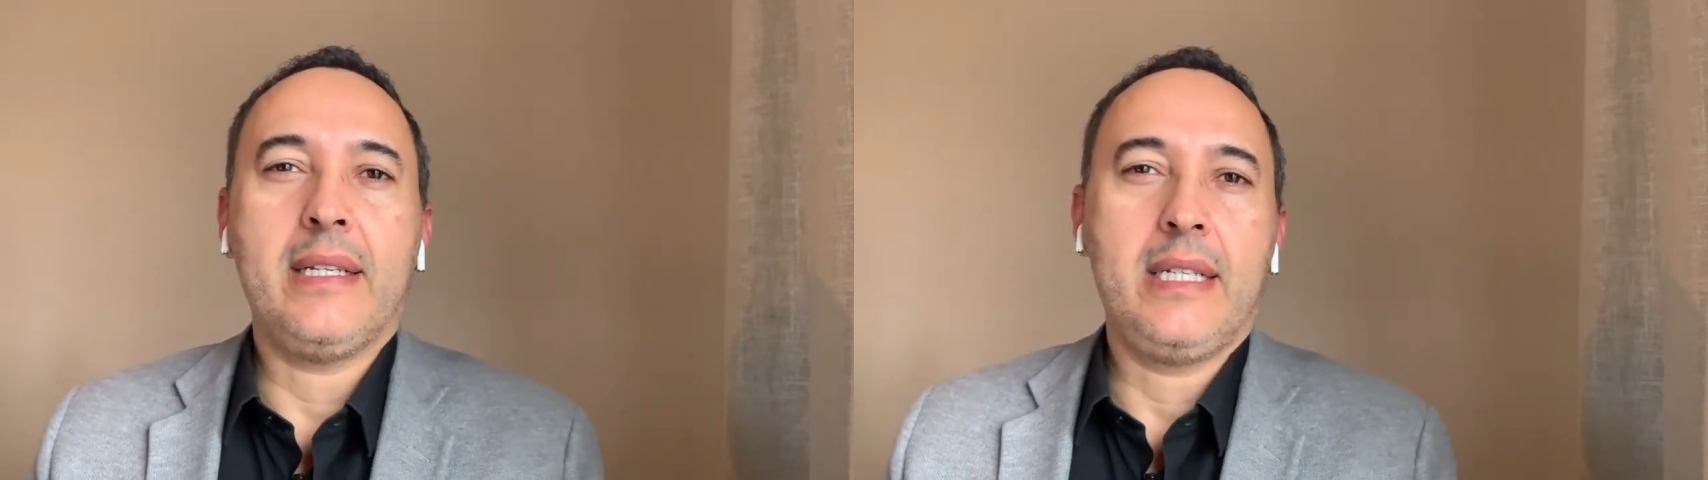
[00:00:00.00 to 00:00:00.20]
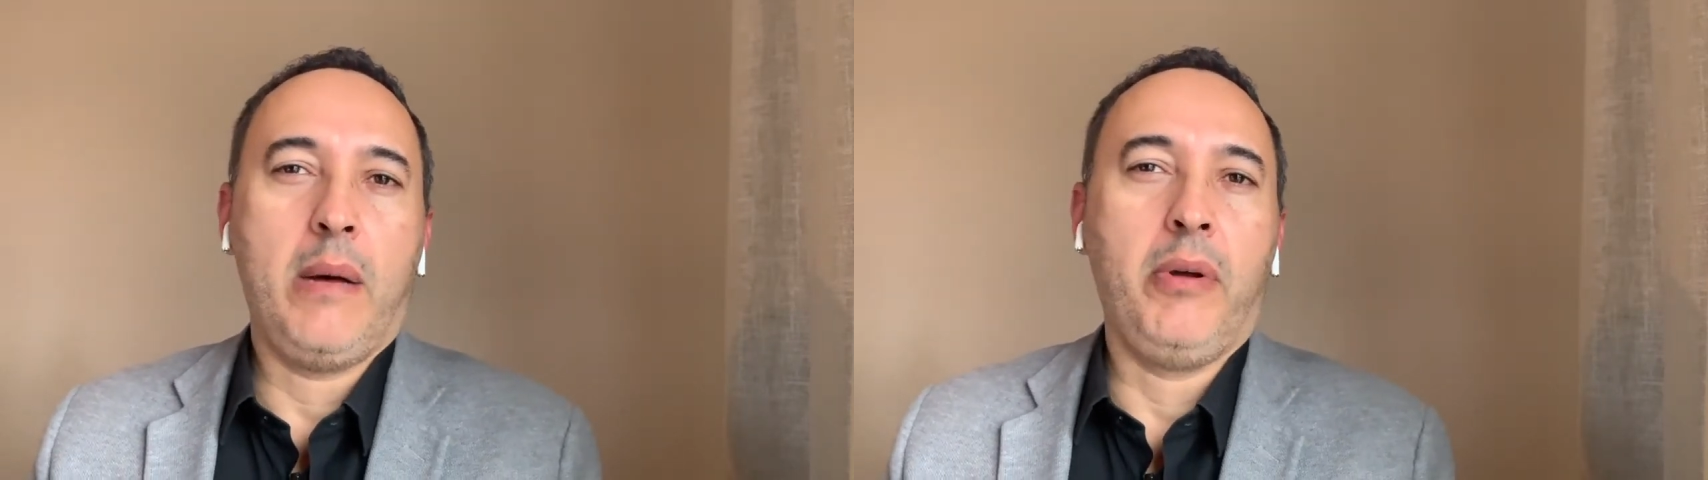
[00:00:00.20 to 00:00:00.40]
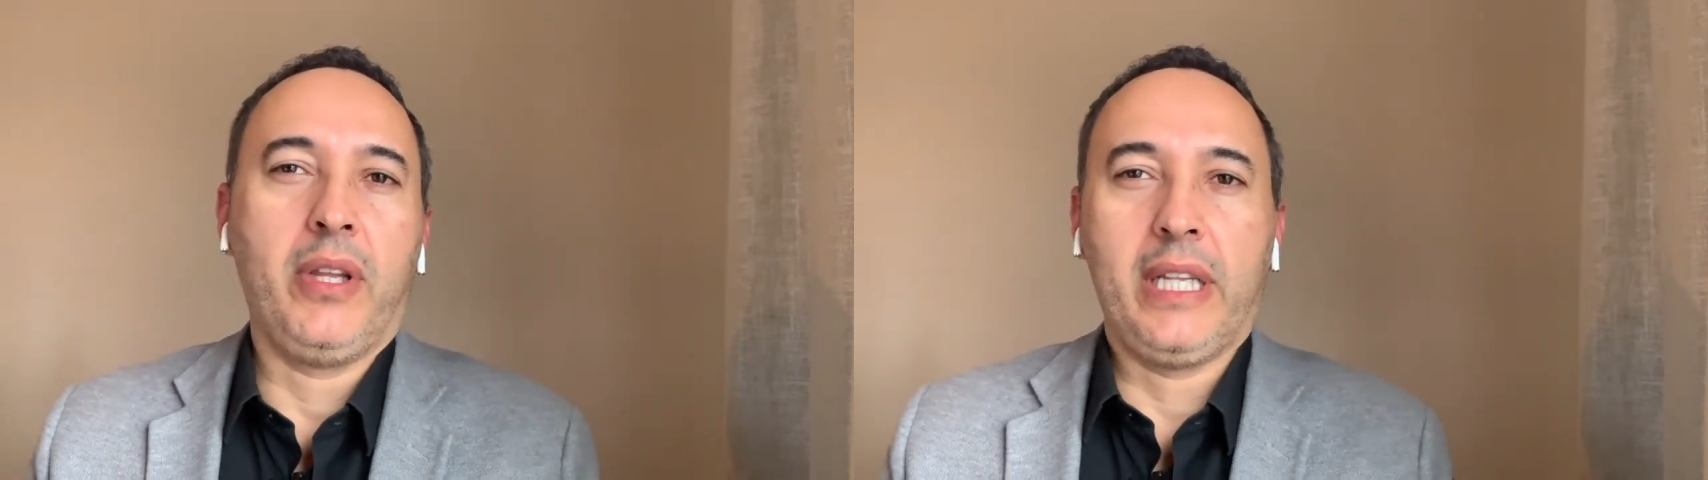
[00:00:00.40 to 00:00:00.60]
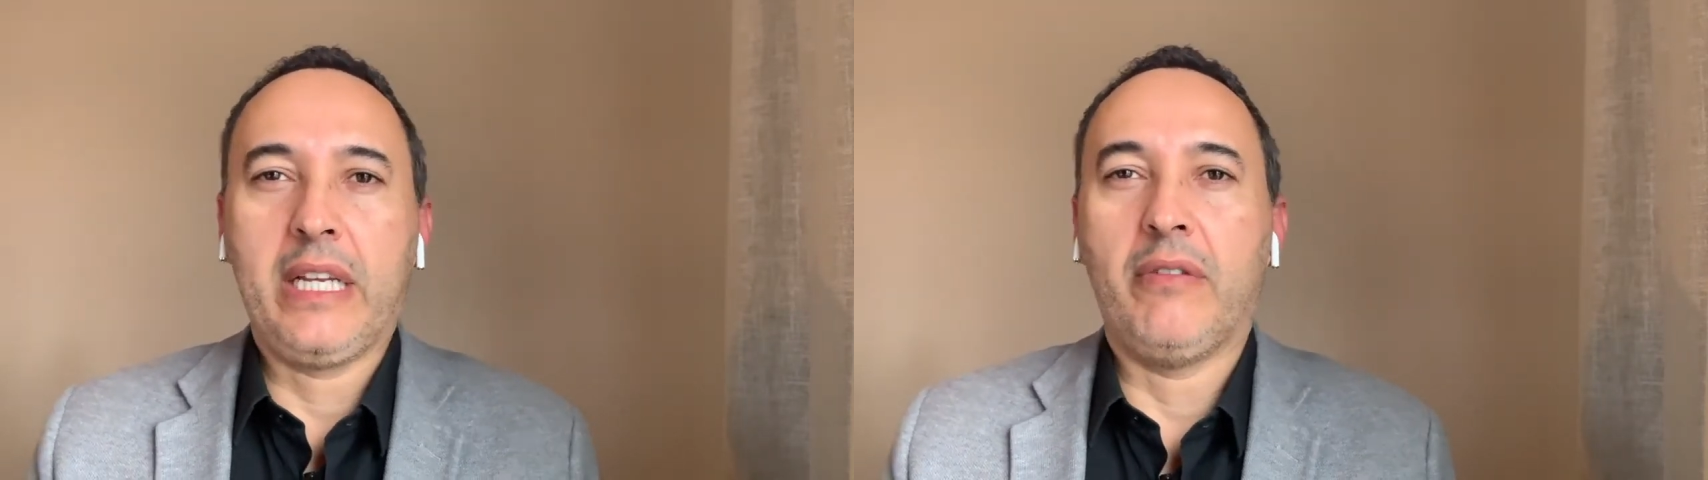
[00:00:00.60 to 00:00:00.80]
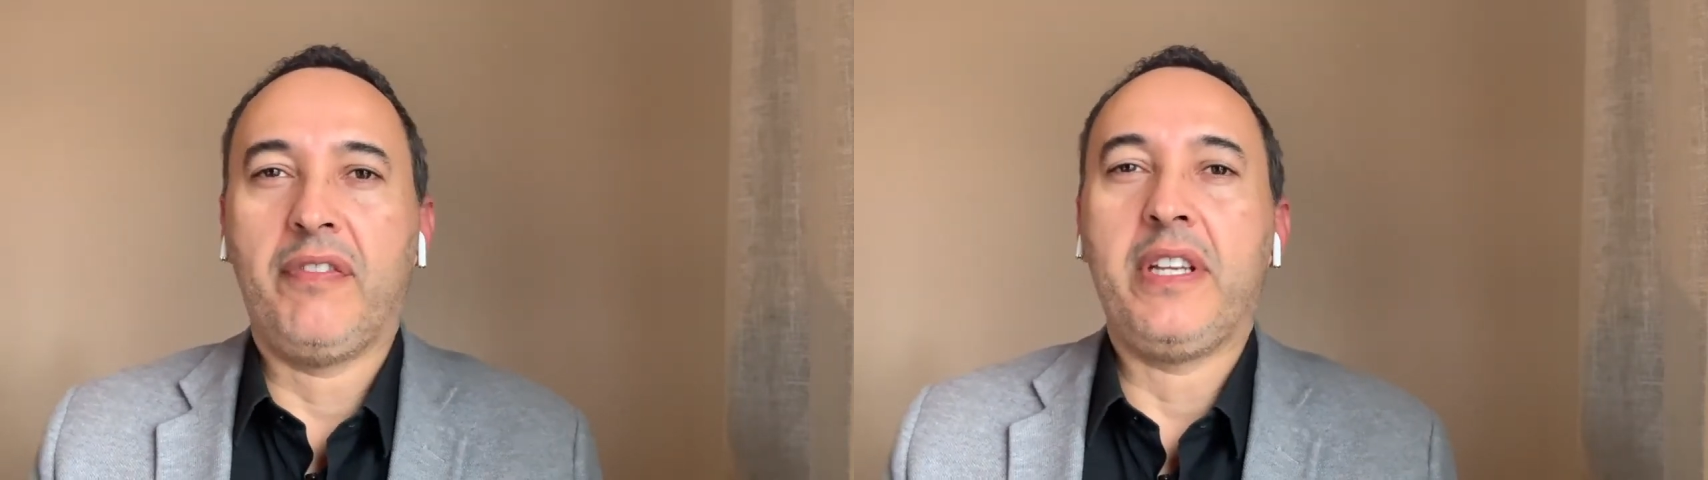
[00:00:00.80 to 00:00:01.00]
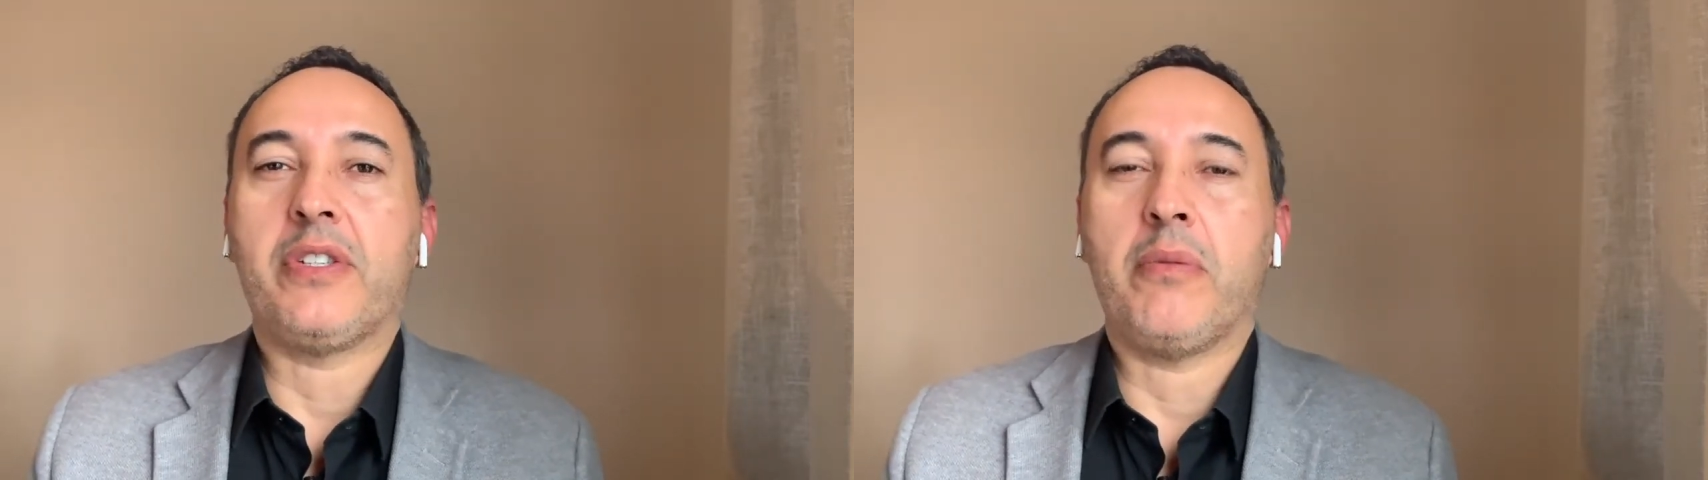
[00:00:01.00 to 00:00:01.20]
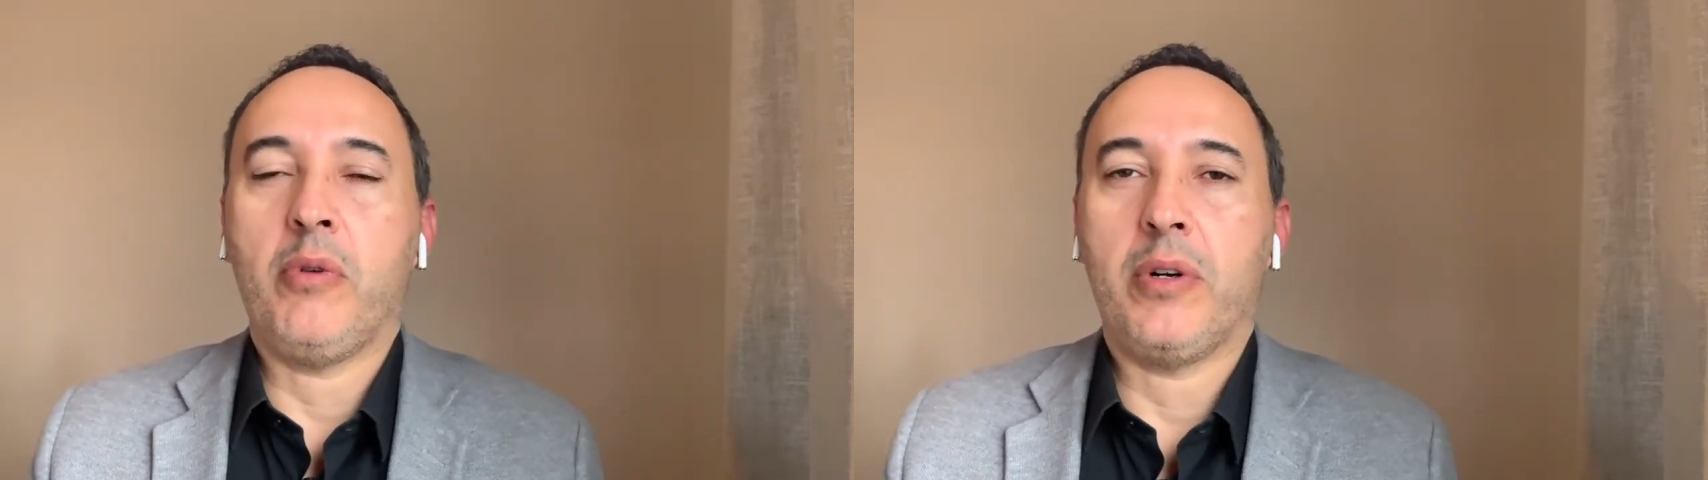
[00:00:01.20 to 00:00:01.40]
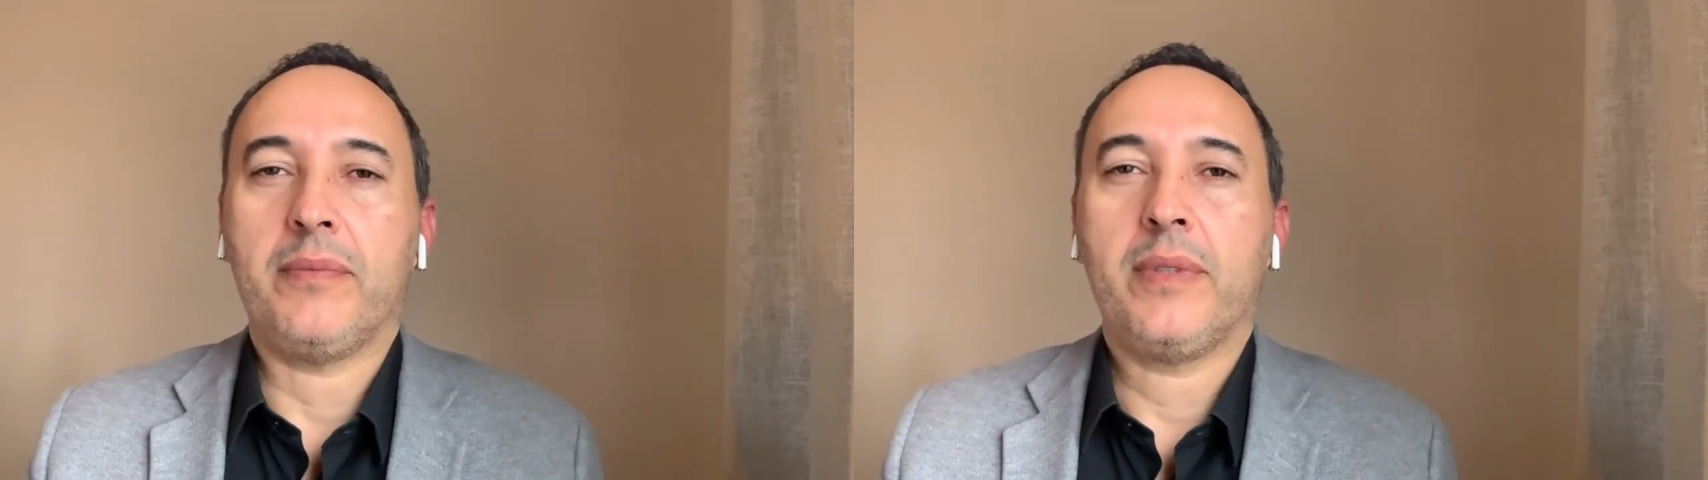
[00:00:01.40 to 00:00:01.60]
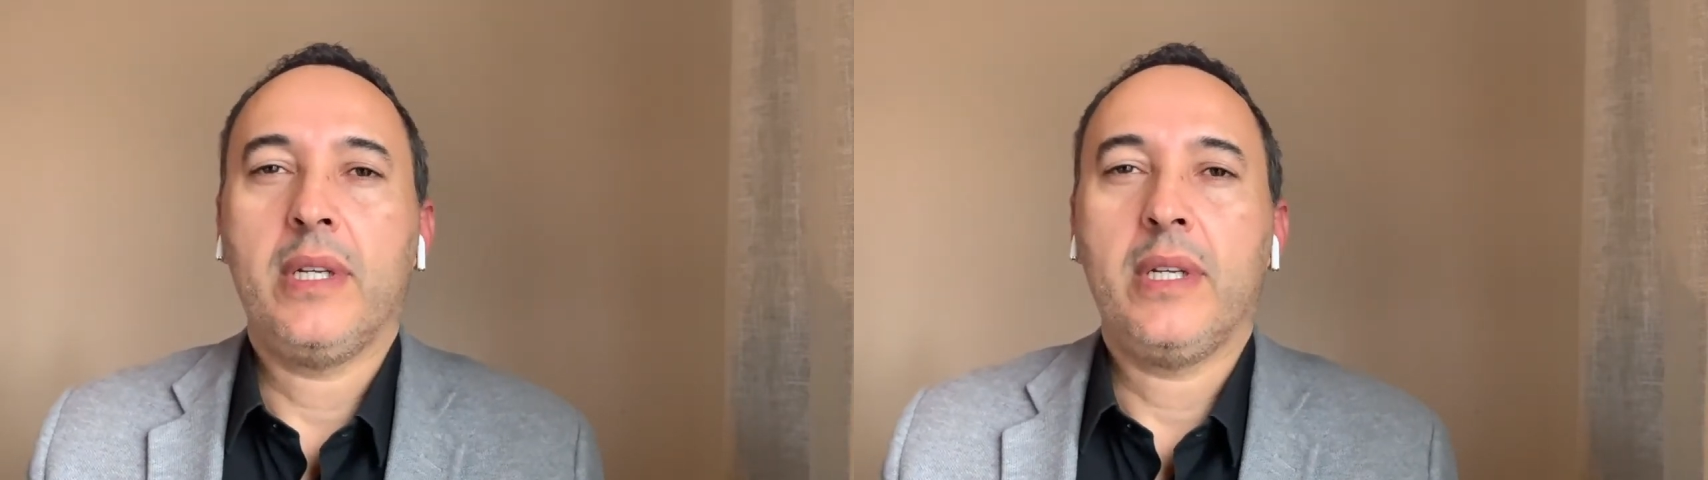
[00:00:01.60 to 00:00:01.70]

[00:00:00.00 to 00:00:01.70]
double the legal fees or more.